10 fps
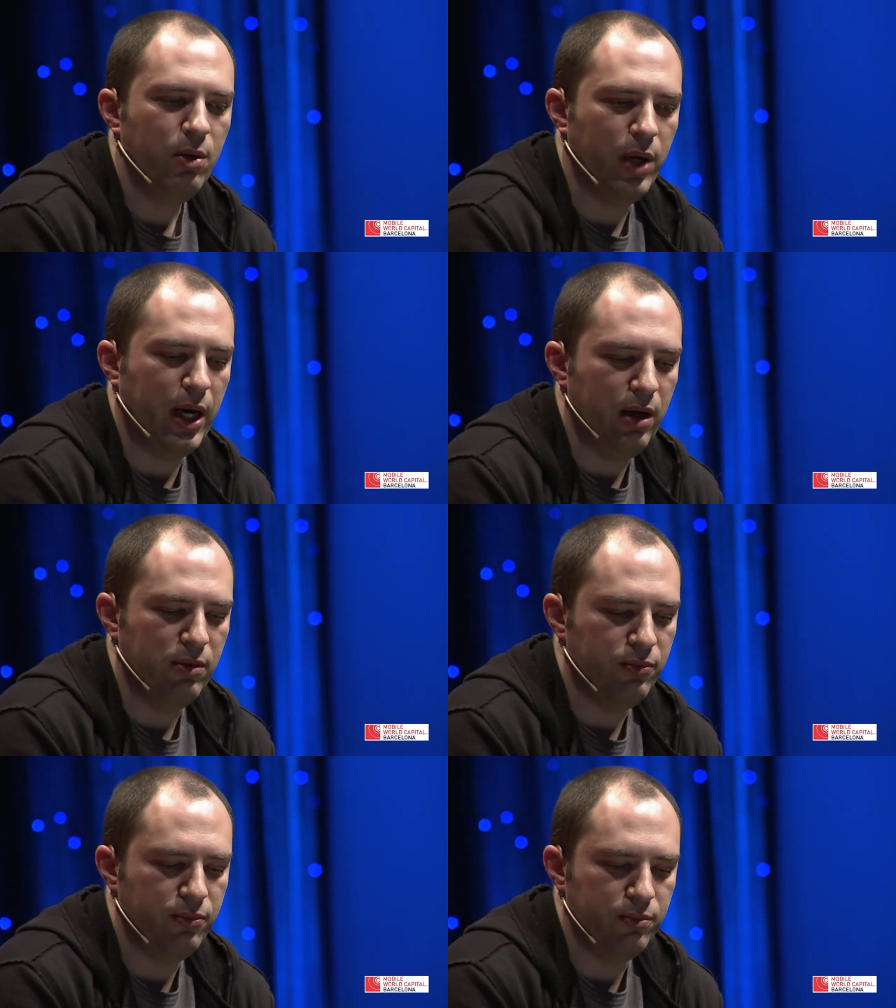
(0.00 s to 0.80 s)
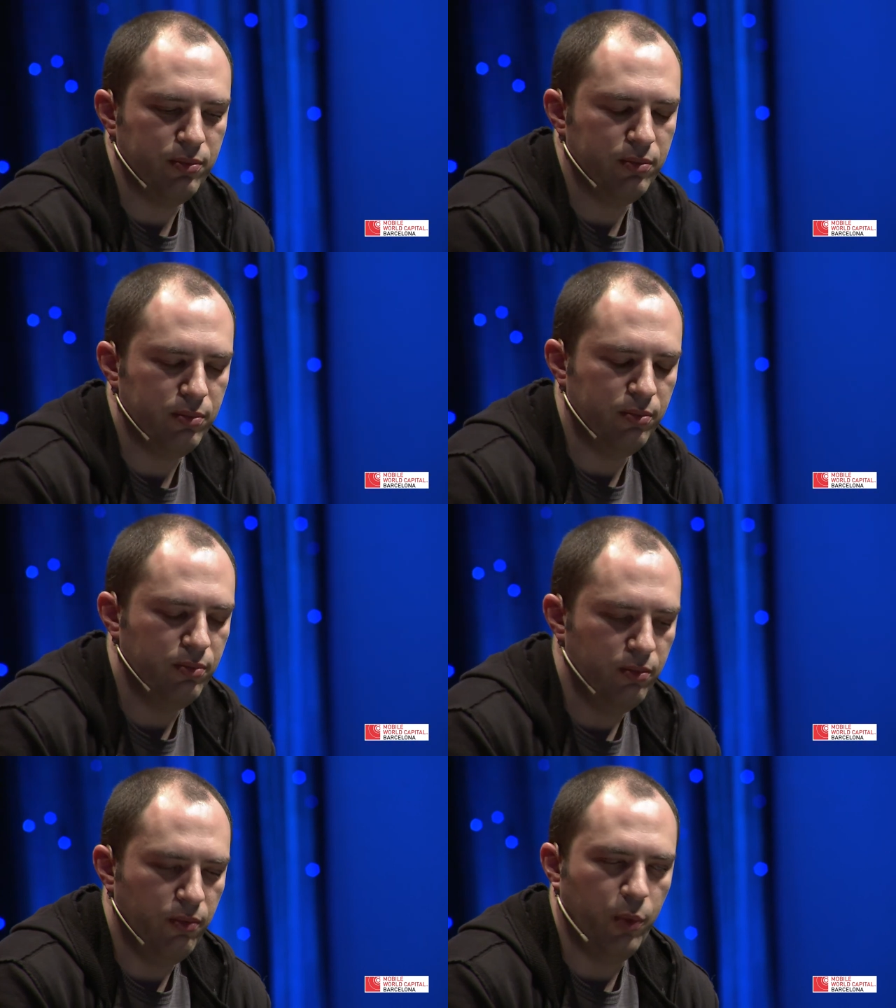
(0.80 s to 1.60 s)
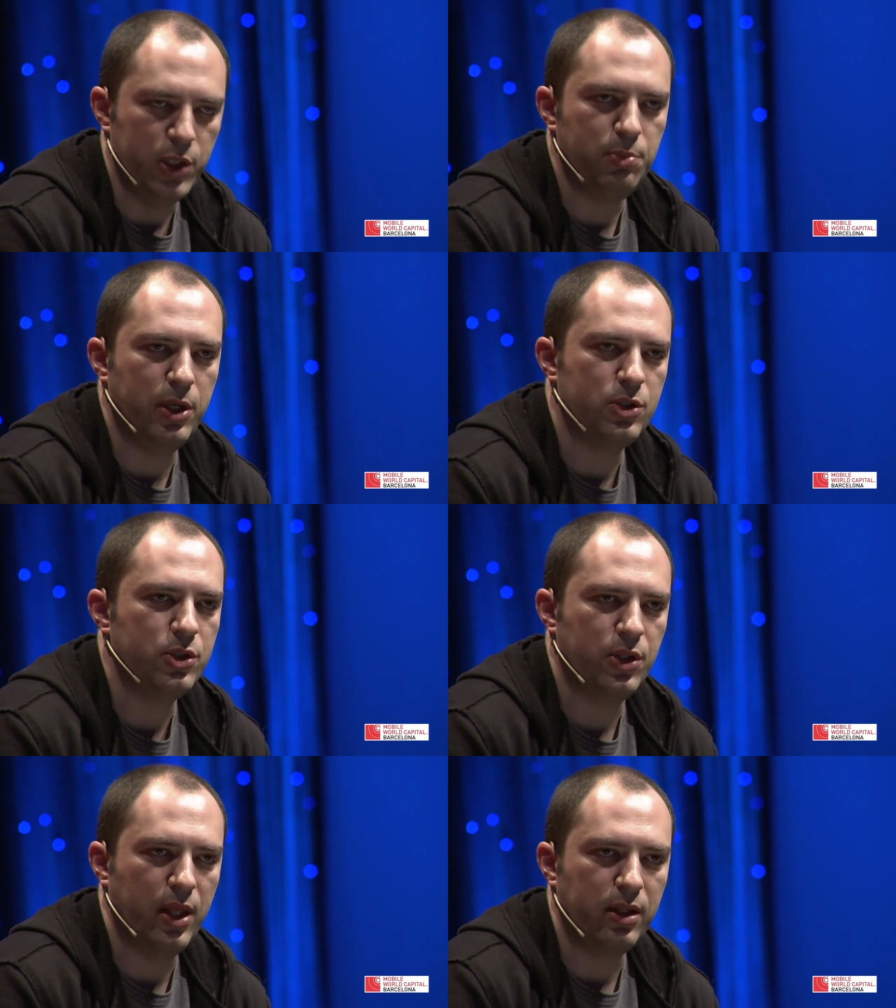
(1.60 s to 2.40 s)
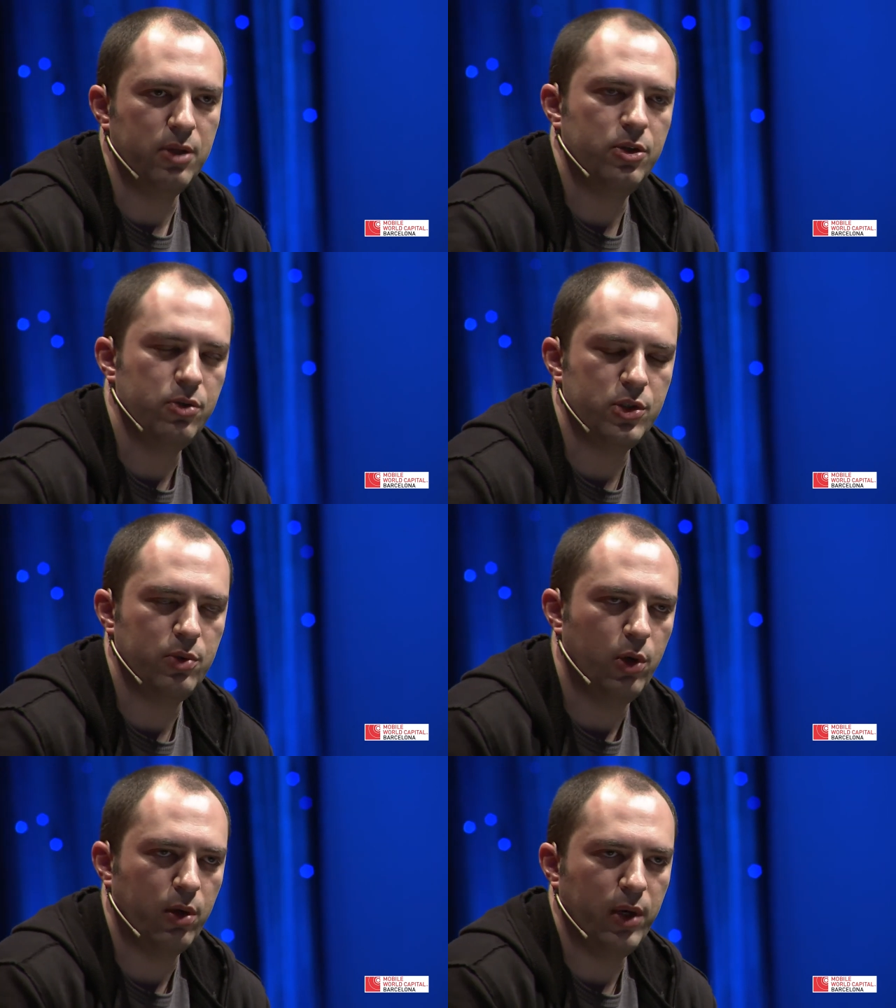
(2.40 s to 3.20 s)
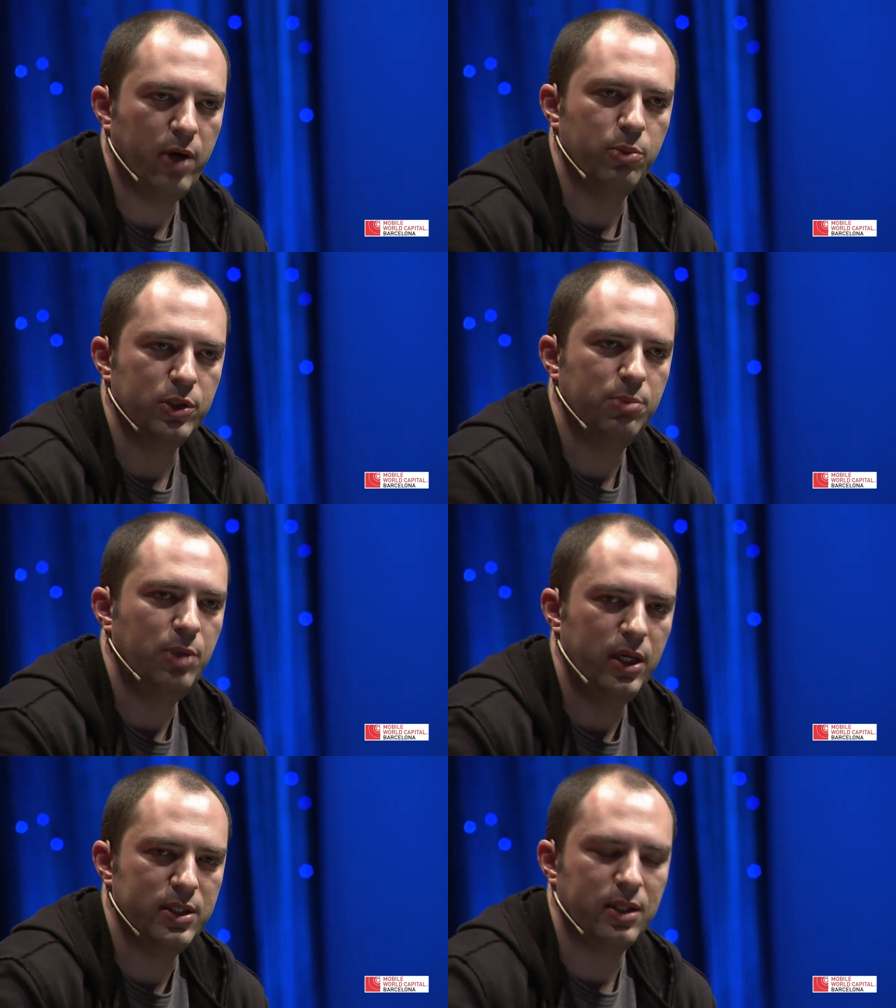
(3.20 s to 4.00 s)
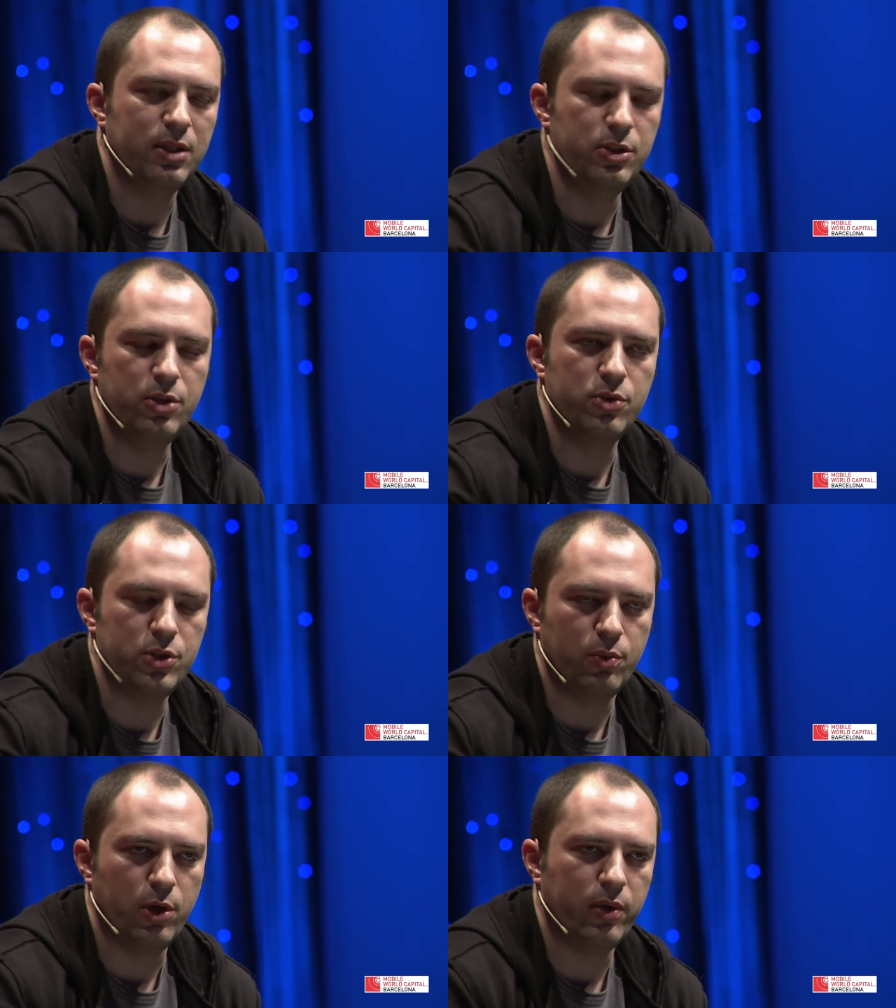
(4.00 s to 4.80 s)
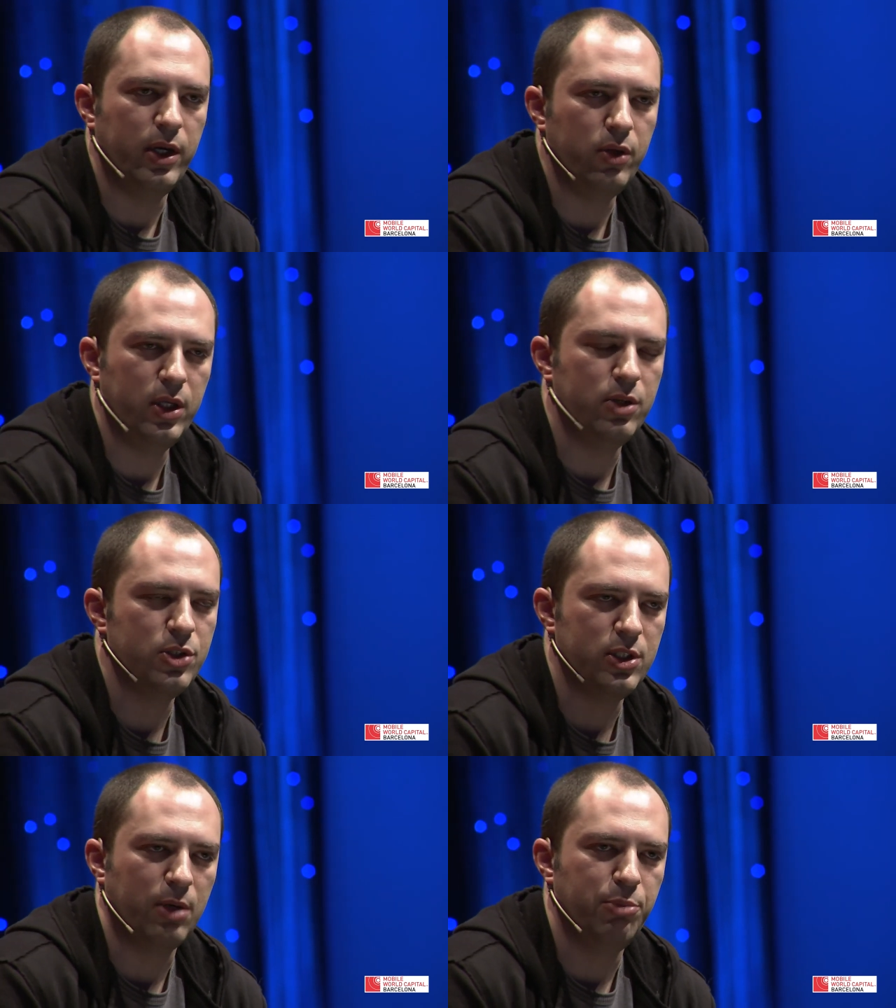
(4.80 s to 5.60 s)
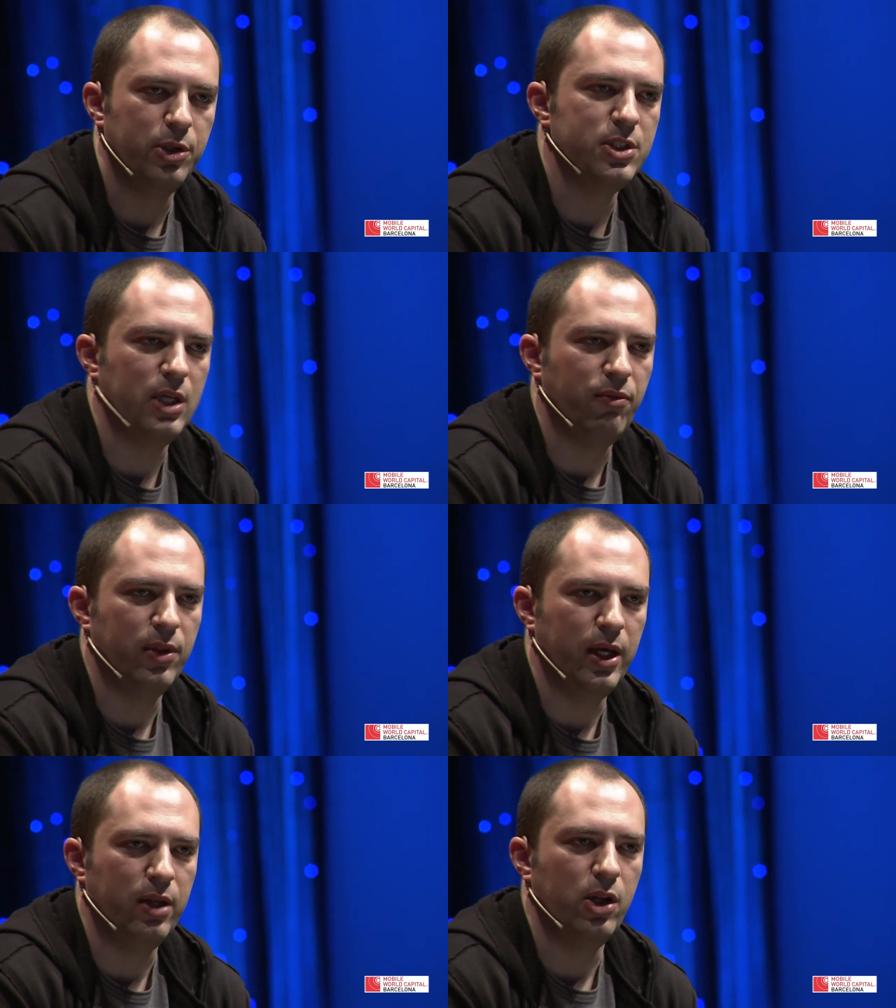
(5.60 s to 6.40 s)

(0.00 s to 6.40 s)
We have voice messaging that continues to work. We have multimedia that continues to work, right? You can't just like build stuff and then